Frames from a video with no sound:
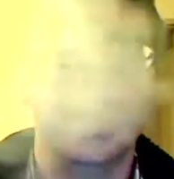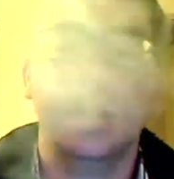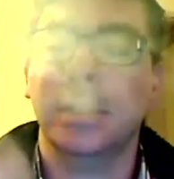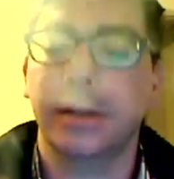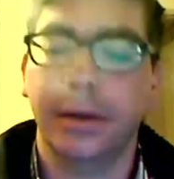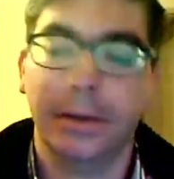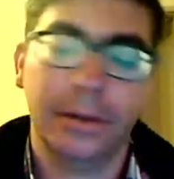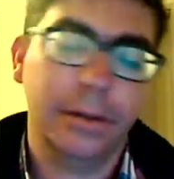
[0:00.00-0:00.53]

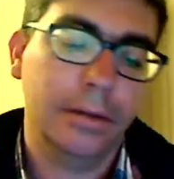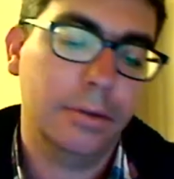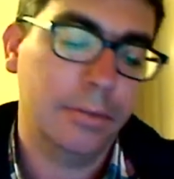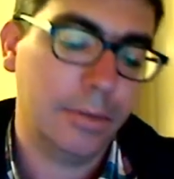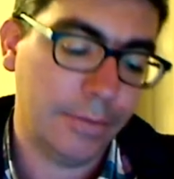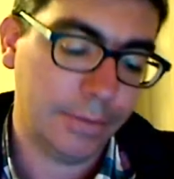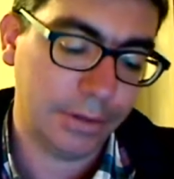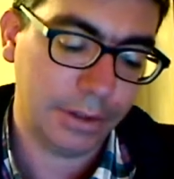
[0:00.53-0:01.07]
Yeah, so it's
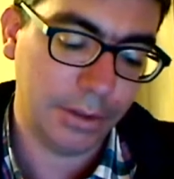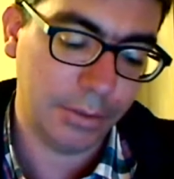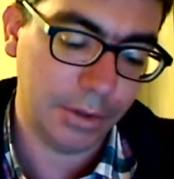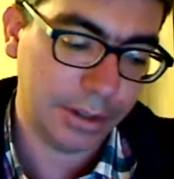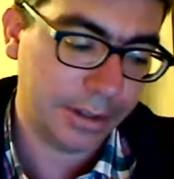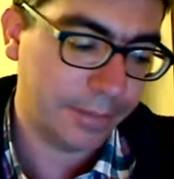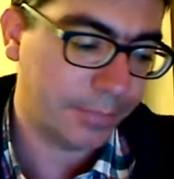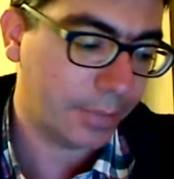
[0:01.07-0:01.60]
still obviously
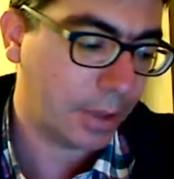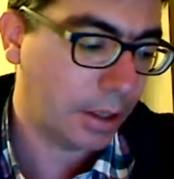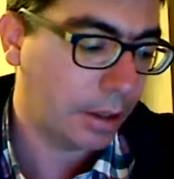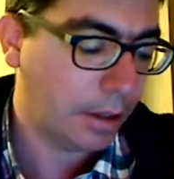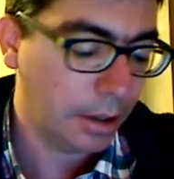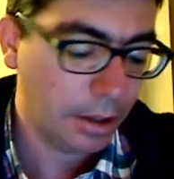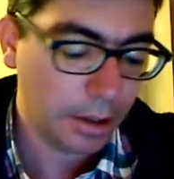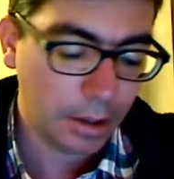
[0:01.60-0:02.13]
working.
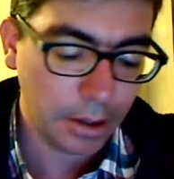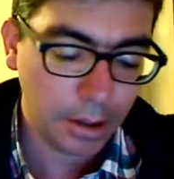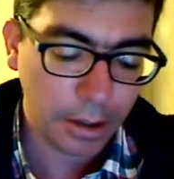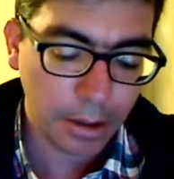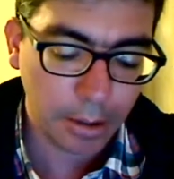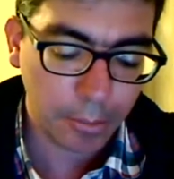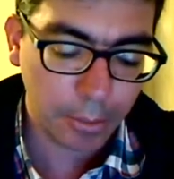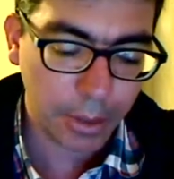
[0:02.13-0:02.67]

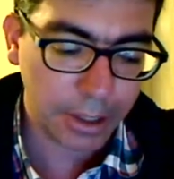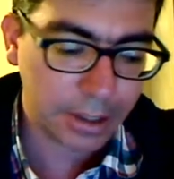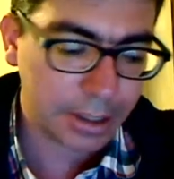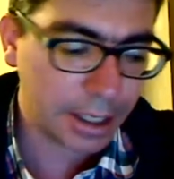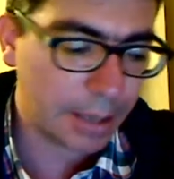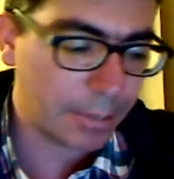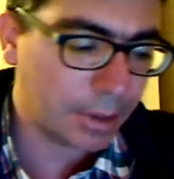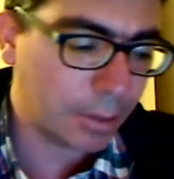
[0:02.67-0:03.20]

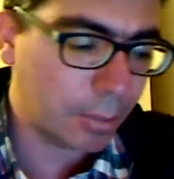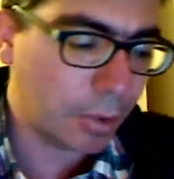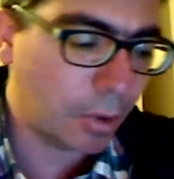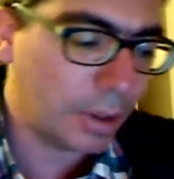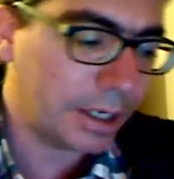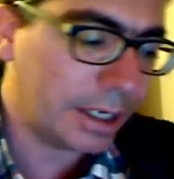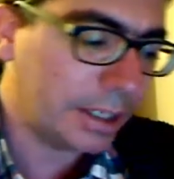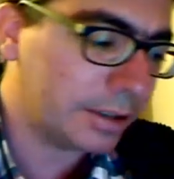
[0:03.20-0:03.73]
But the
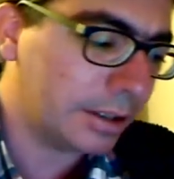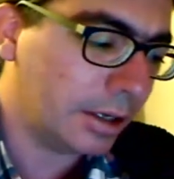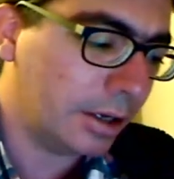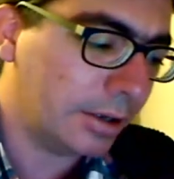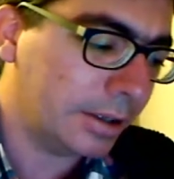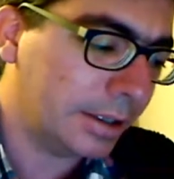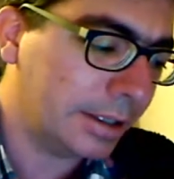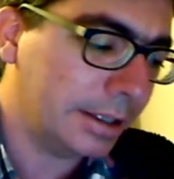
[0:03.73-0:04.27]
point is,
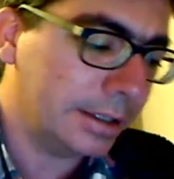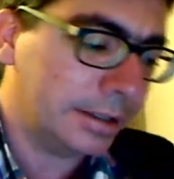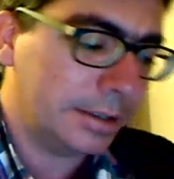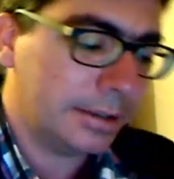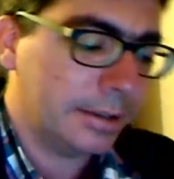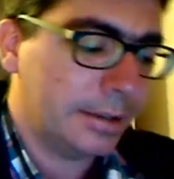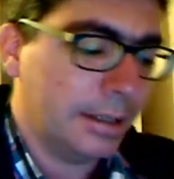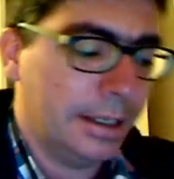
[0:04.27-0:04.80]
though, that
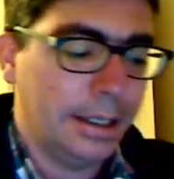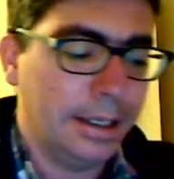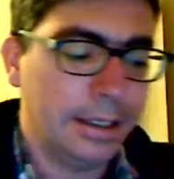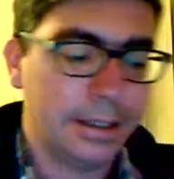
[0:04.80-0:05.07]
this